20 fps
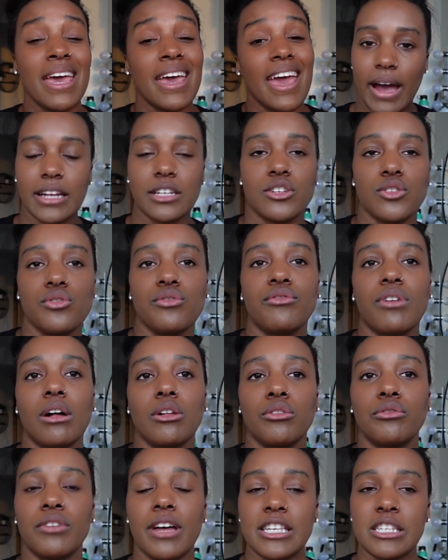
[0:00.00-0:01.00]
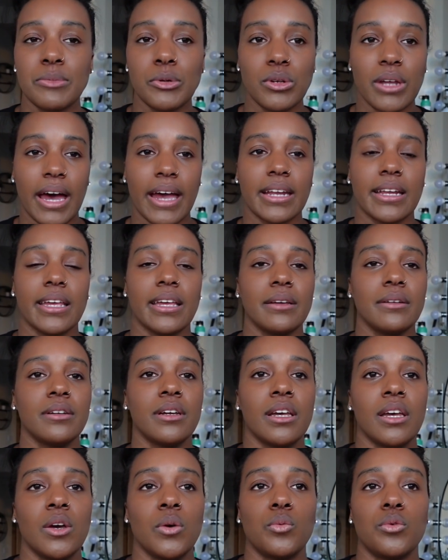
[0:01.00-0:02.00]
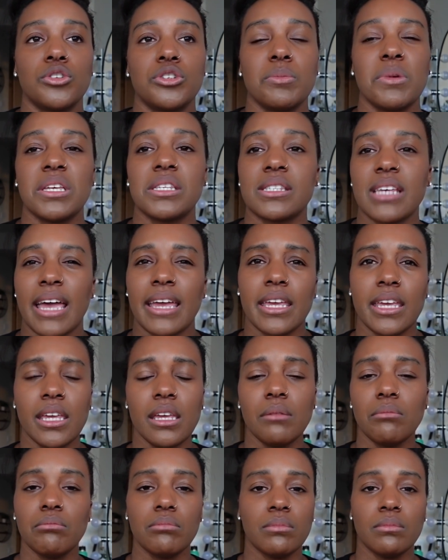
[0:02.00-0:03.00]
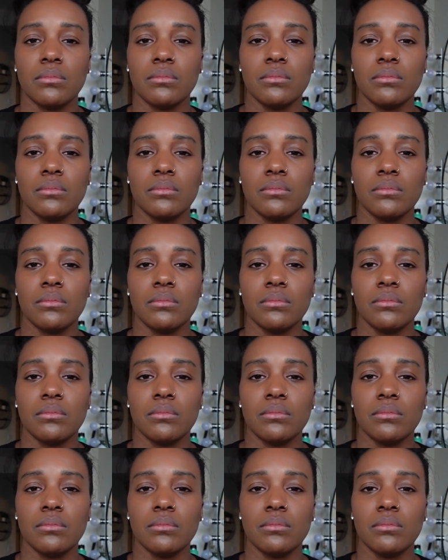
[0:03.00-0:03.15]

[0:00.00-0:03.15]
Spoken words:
I do follow flexible dieting, which means I eat